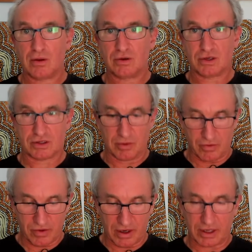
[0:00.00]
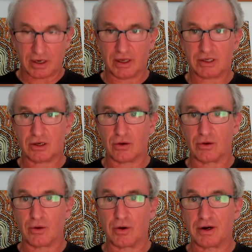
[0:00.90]
Just to be really clear so you all
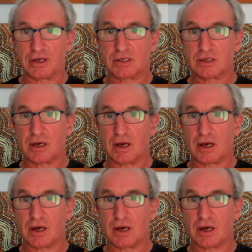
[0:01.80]
know what it is.